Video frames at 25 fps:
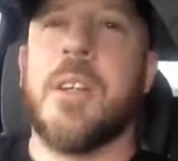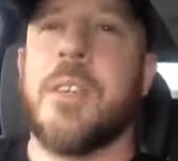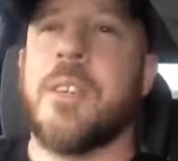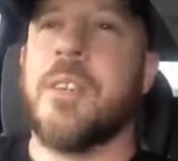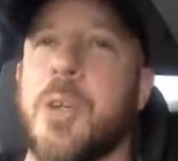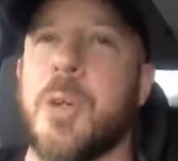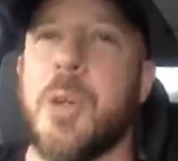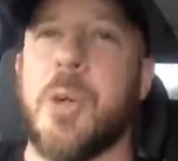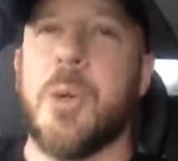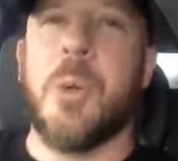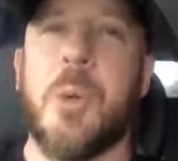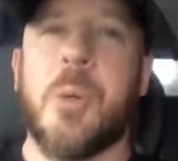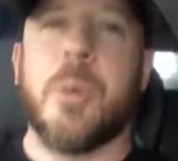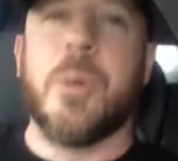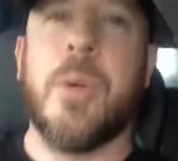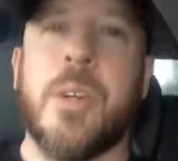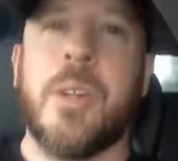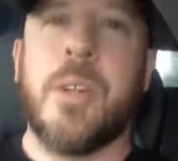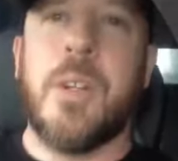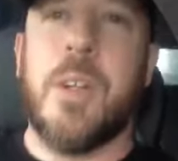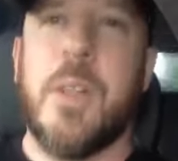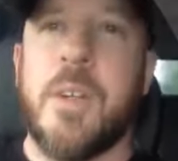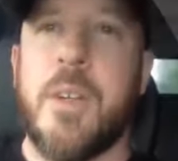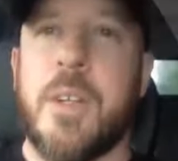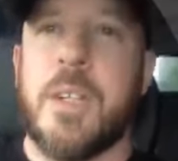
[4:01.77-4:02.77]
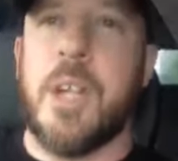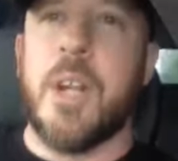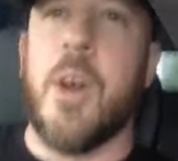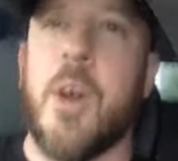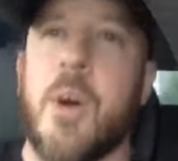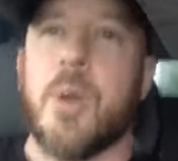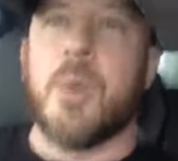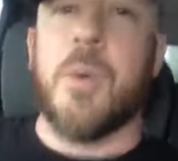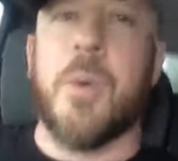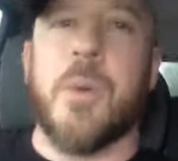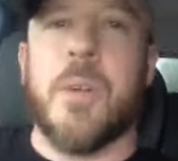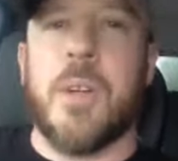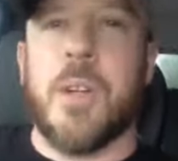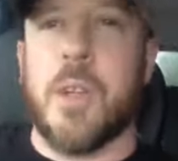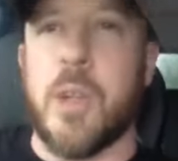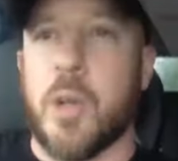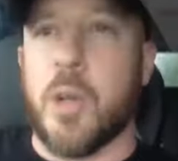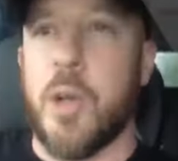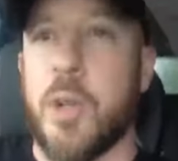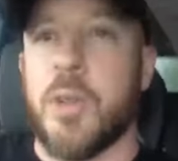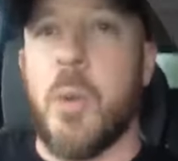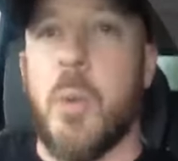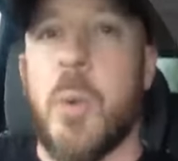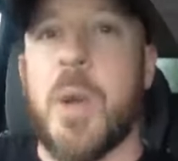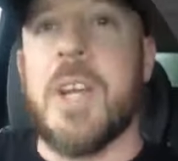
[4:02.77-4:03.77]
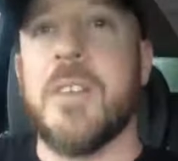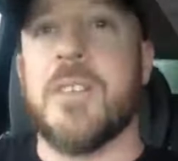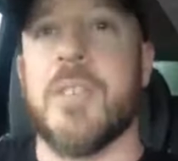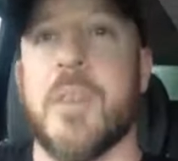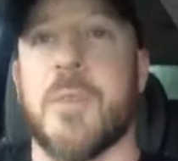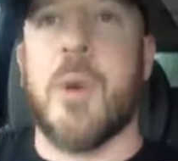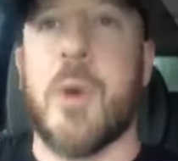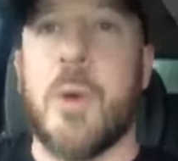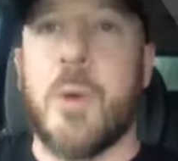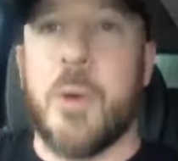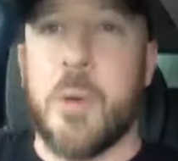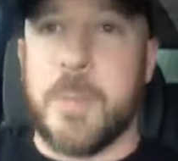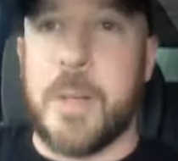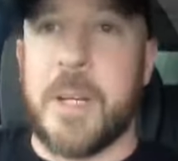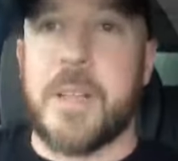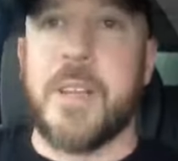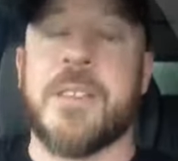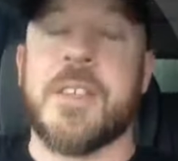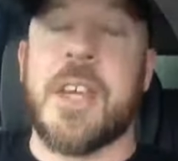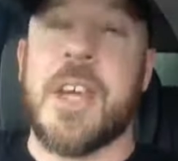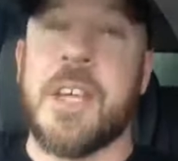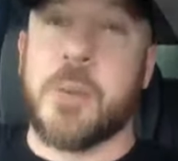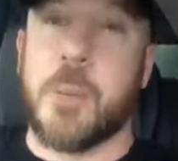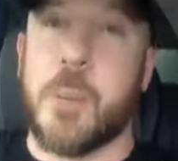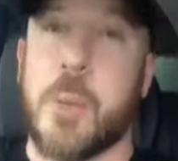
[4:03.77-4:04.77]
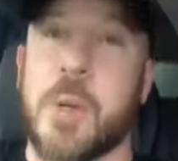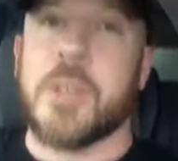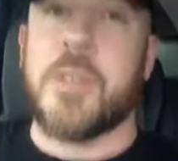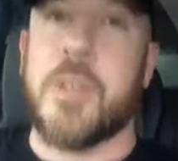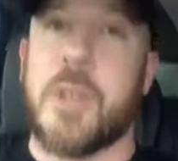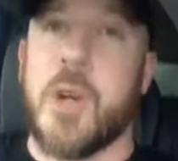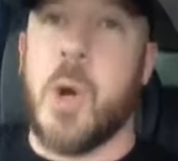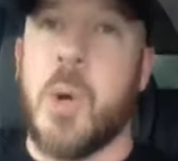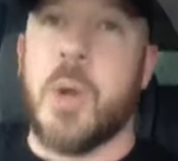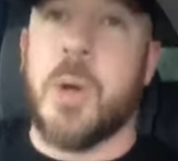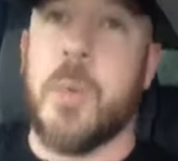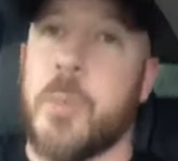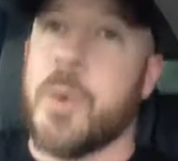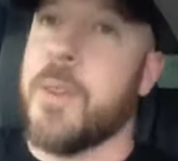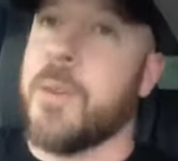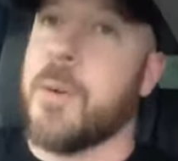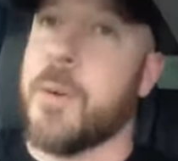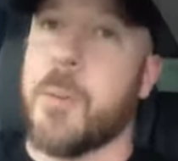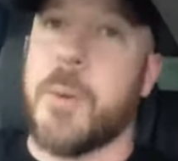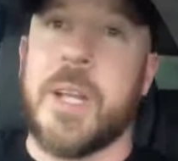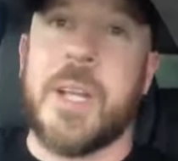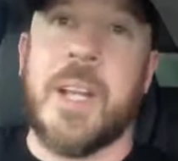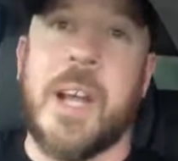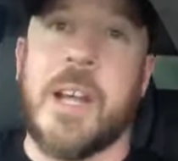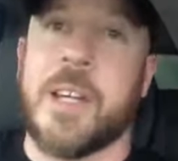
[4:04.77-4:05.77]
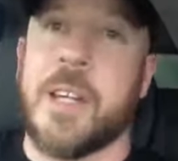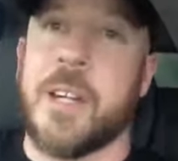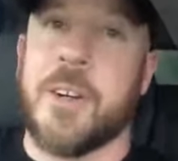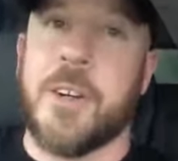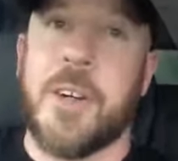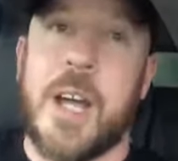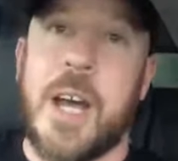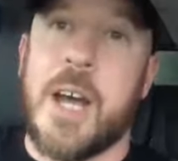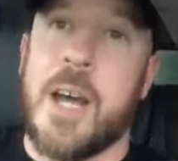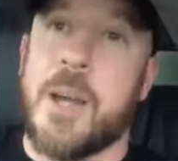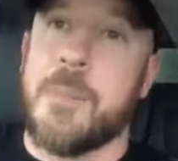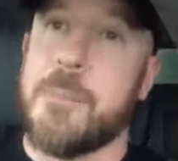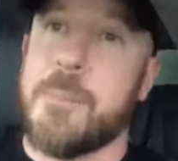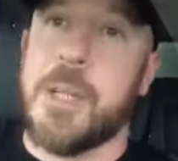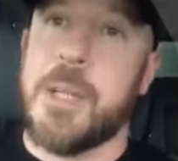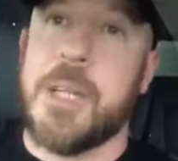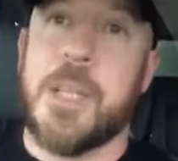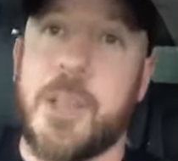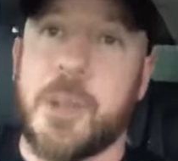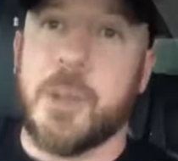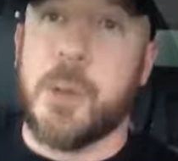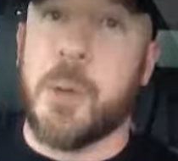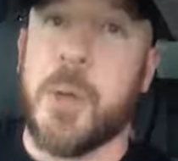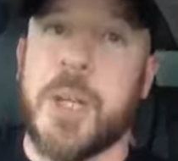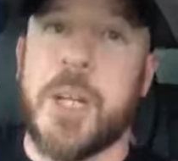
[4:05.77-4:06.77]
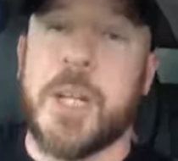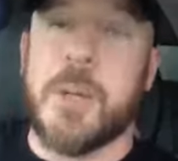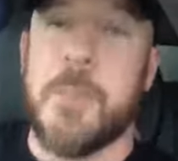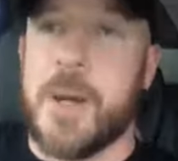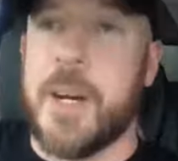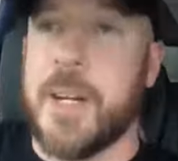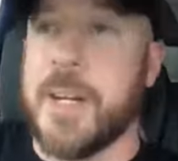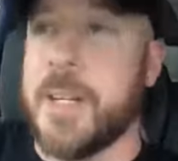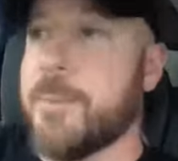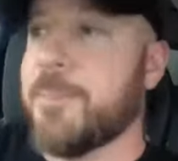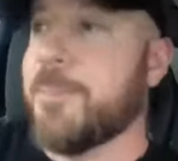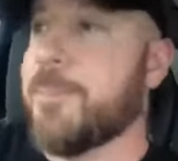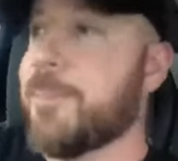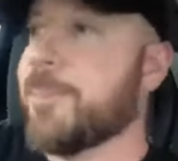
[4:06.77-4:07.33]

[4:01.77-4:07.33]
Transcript: to, you know, learn the ways of old because that's where it's going, whether we like it or not, me, you, or anybody.